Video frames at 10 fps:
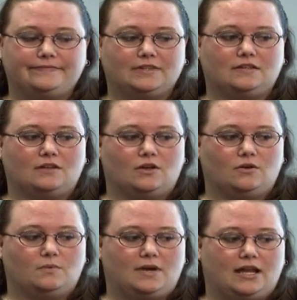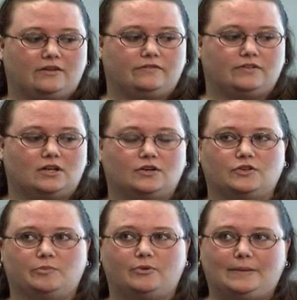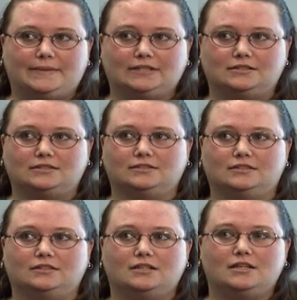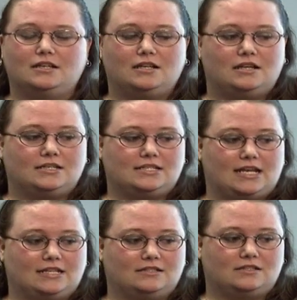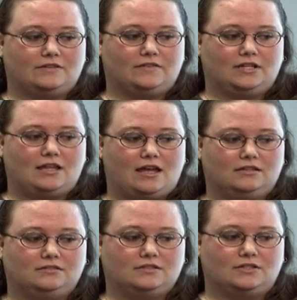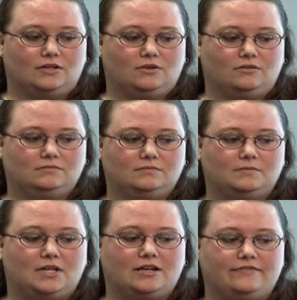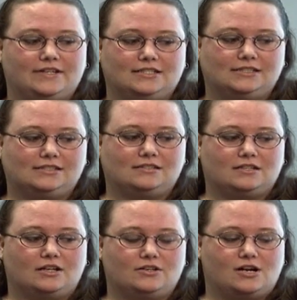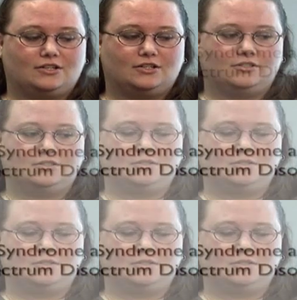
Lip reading: so we have doctor's appointments and stays, stuff like that. So a lot of visits, a lot of doctors.